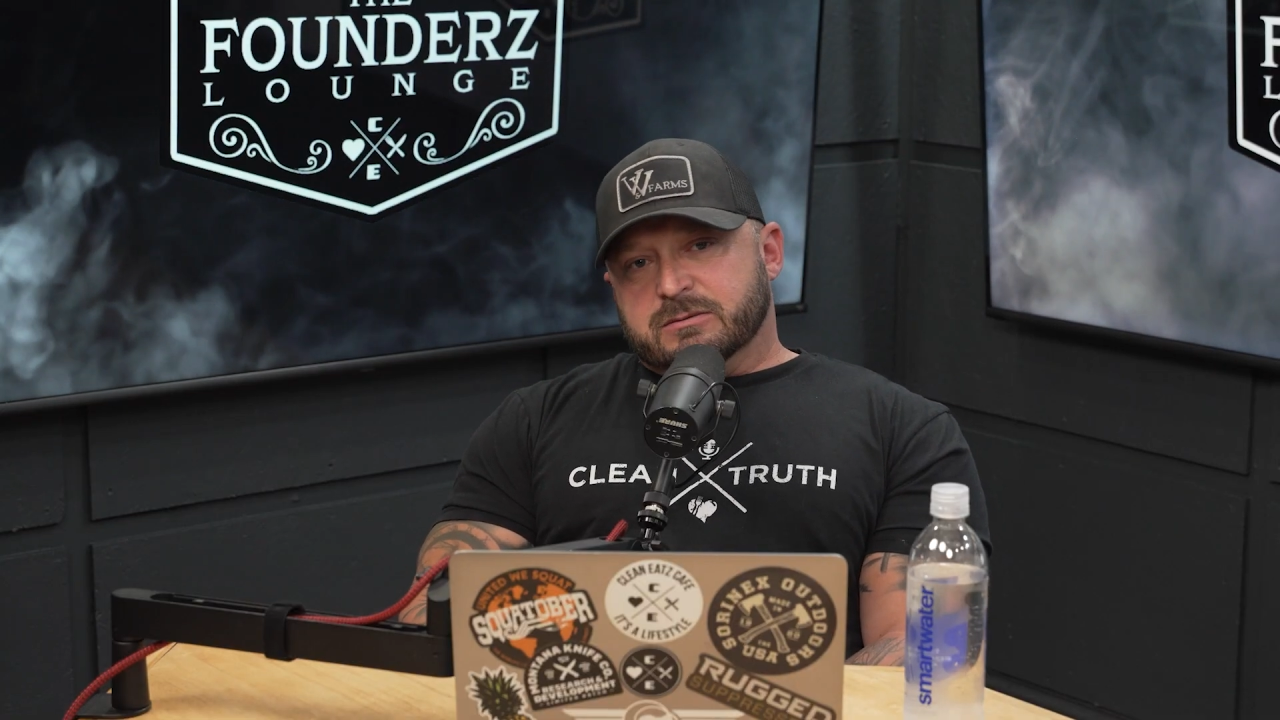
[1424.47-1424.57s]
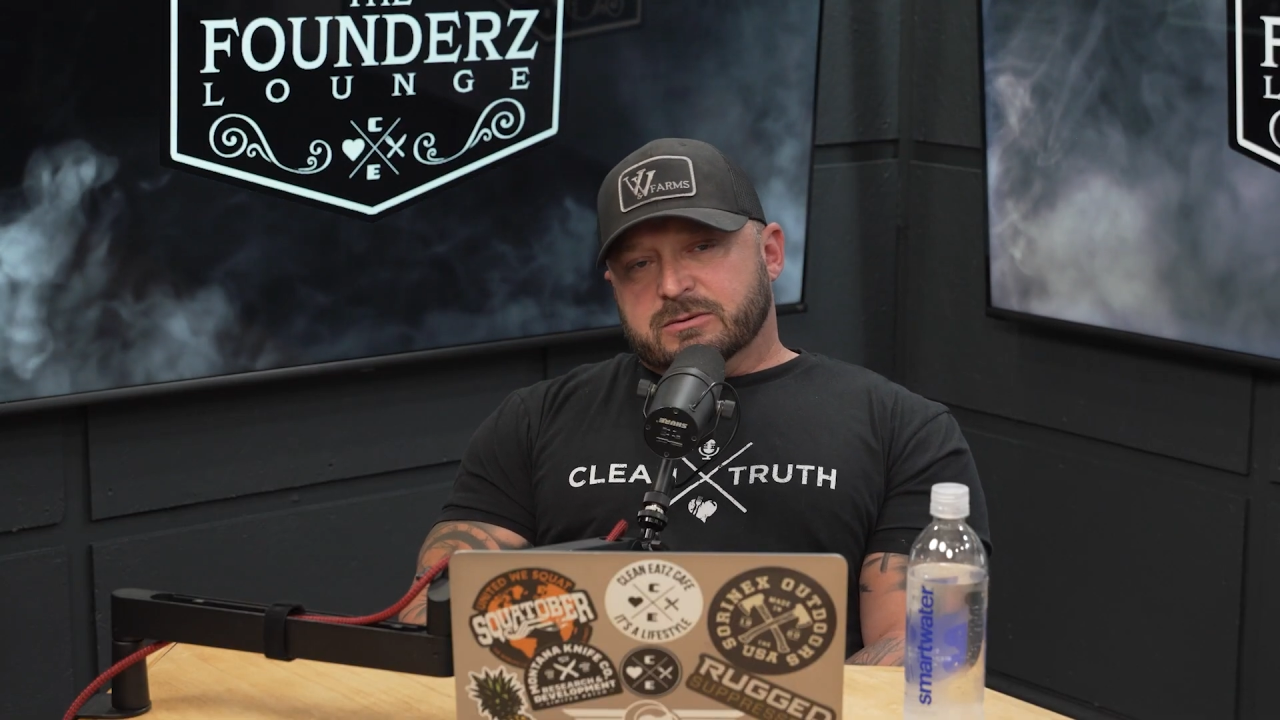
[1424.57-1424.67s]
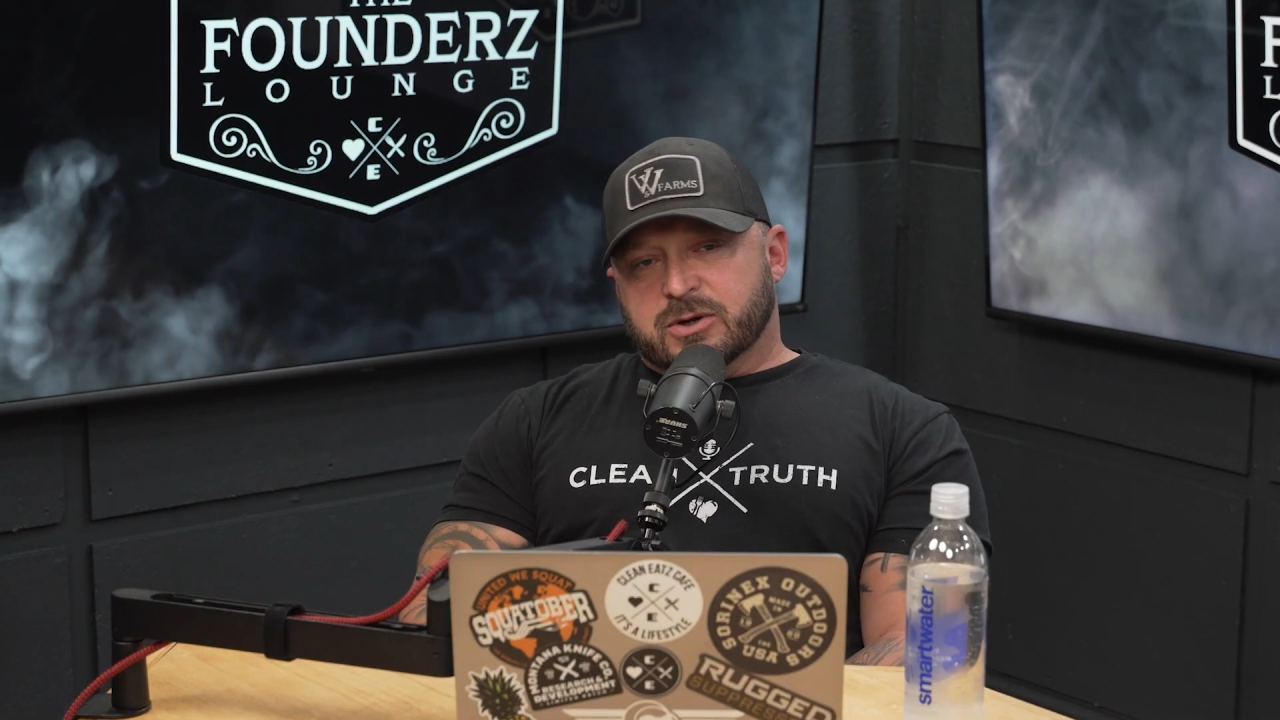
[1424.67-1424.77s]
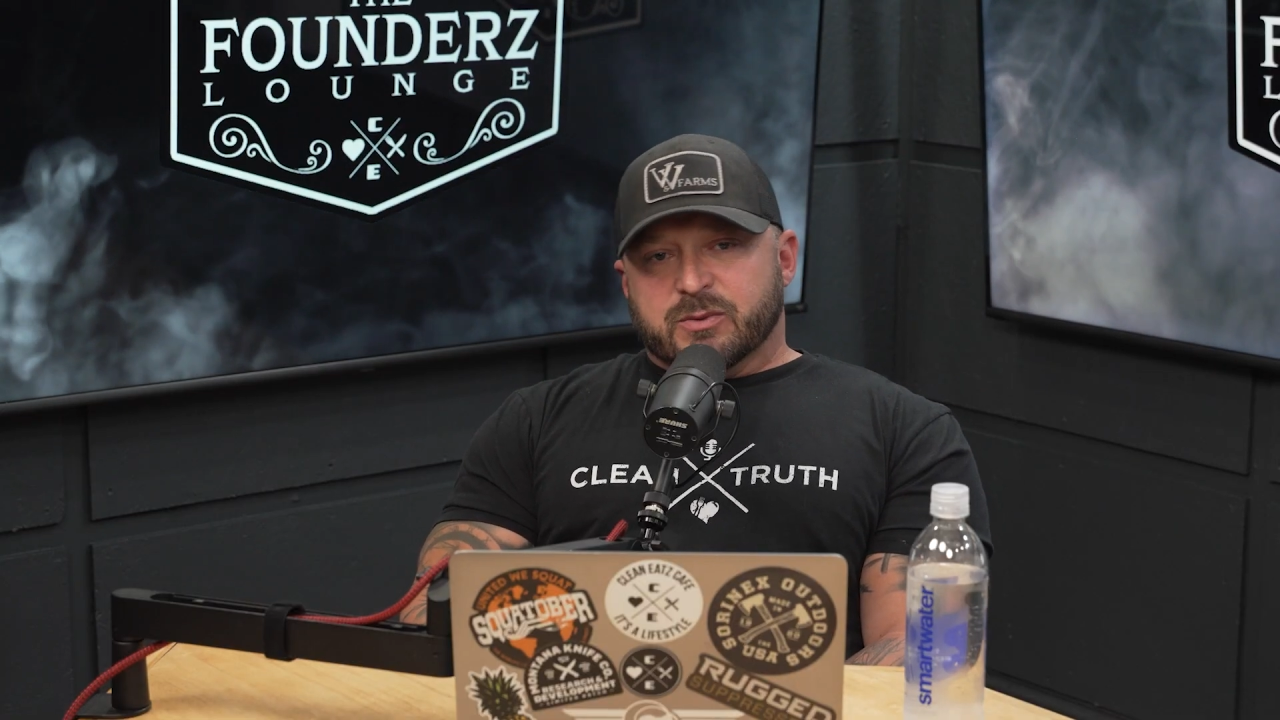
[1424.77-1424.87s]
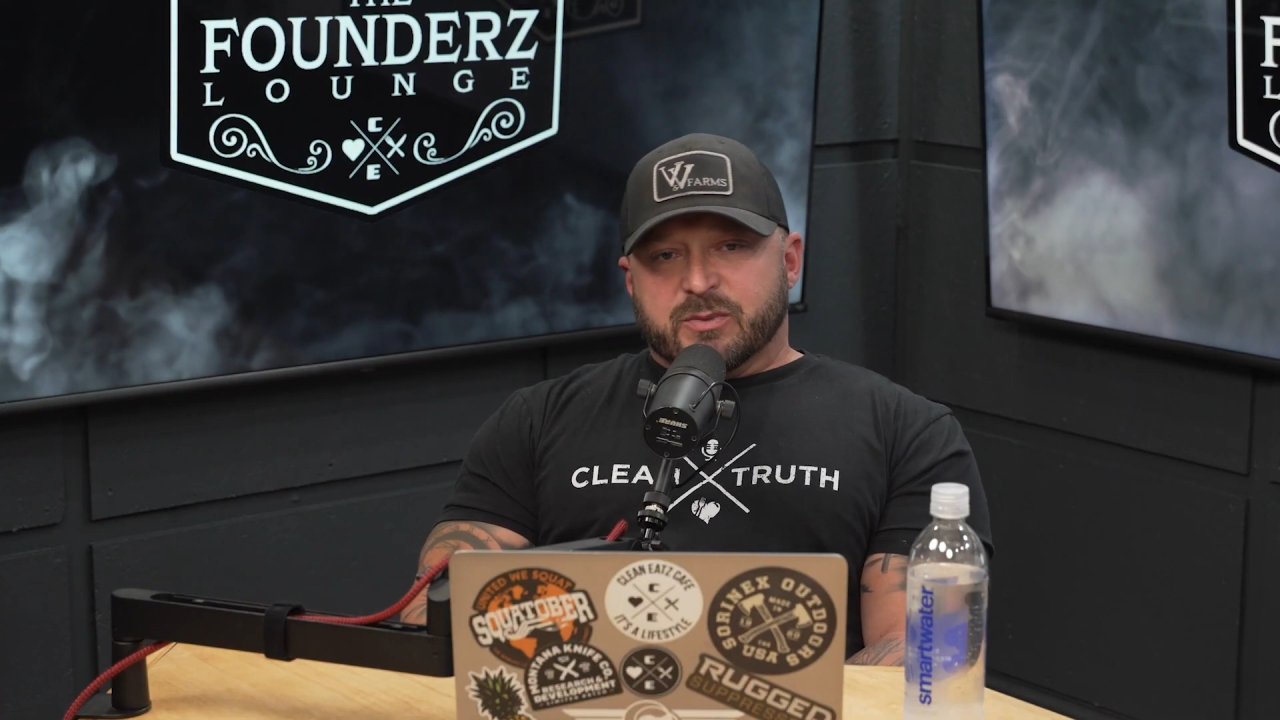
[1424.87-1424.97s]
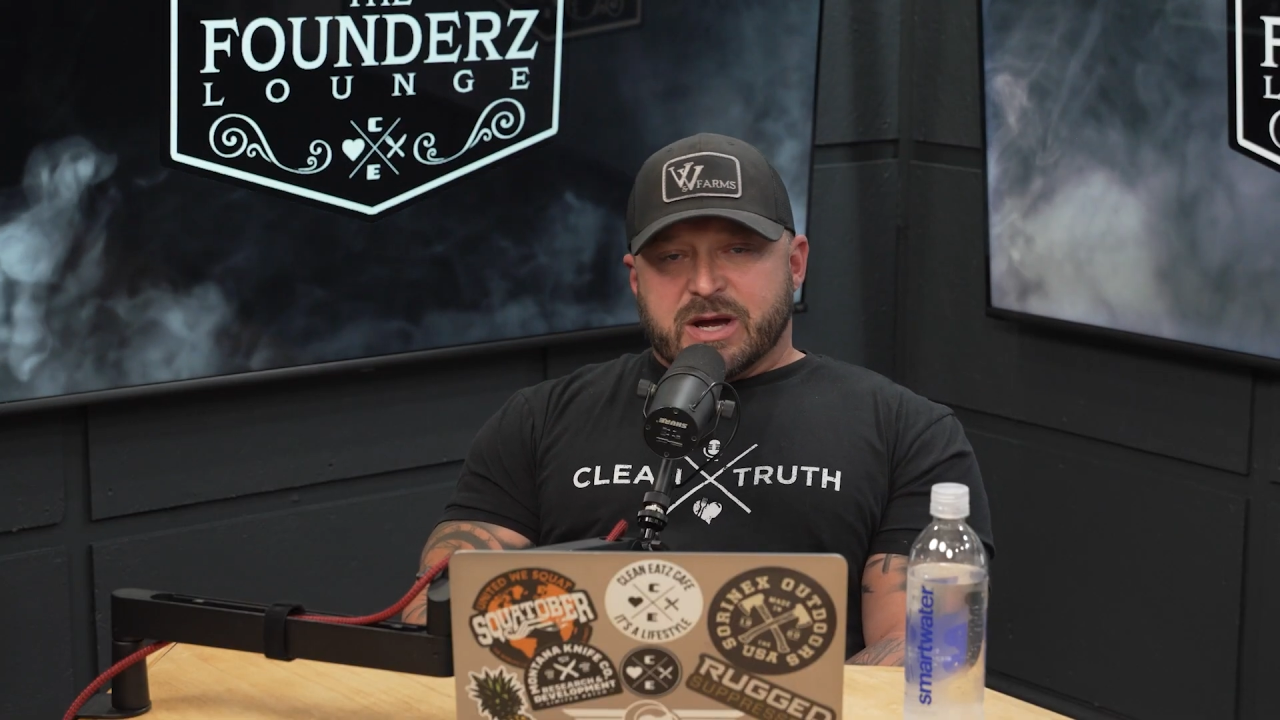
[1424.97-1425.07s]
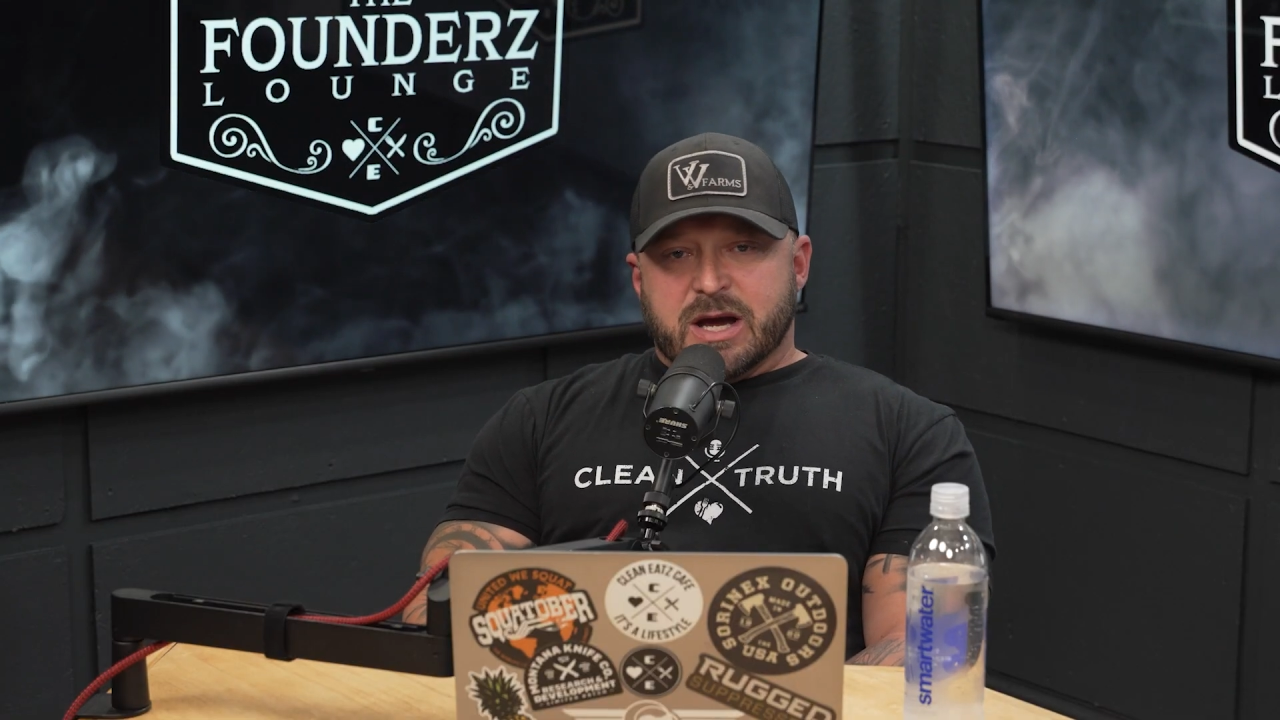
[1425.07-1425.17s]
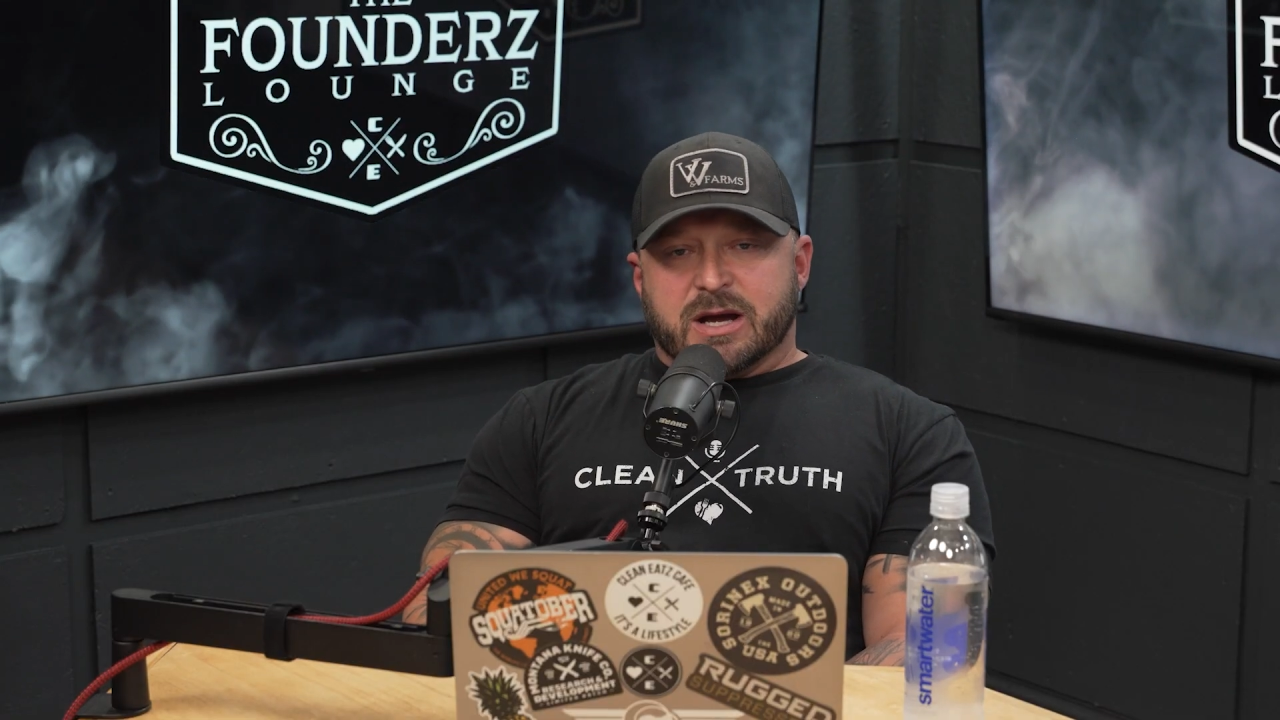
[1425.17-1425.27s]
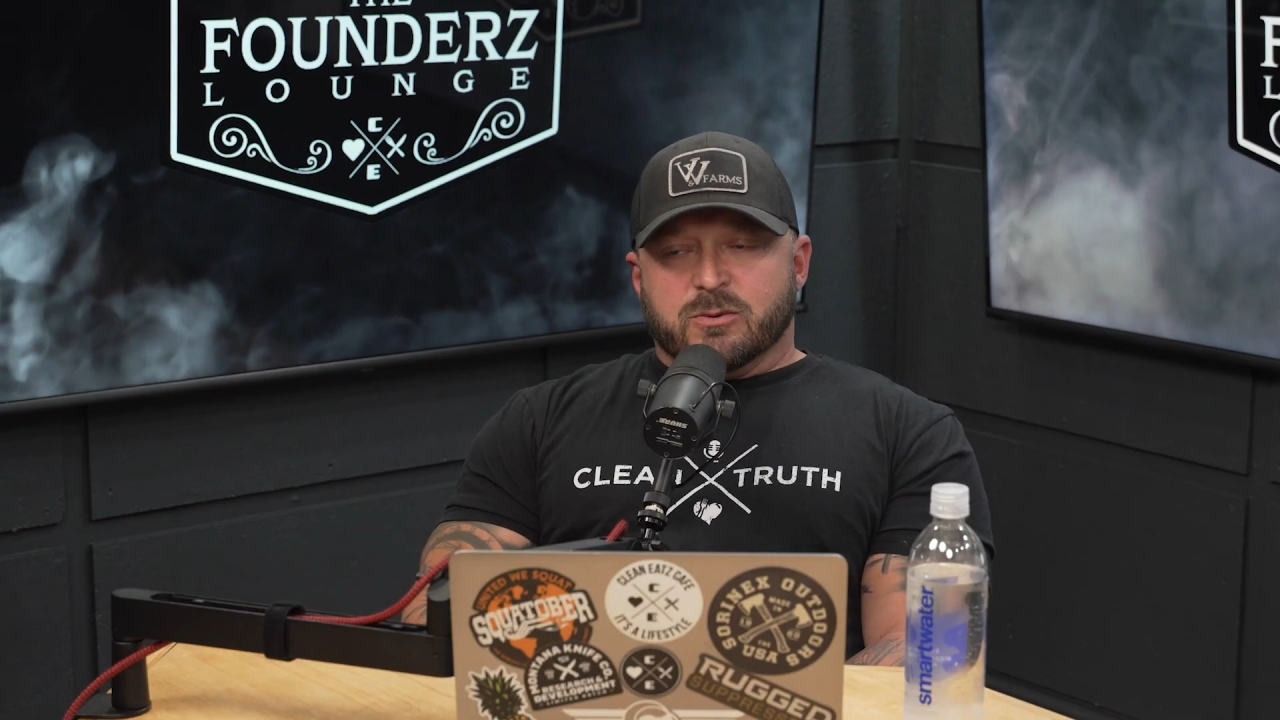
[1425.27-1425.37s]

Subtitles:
looking back,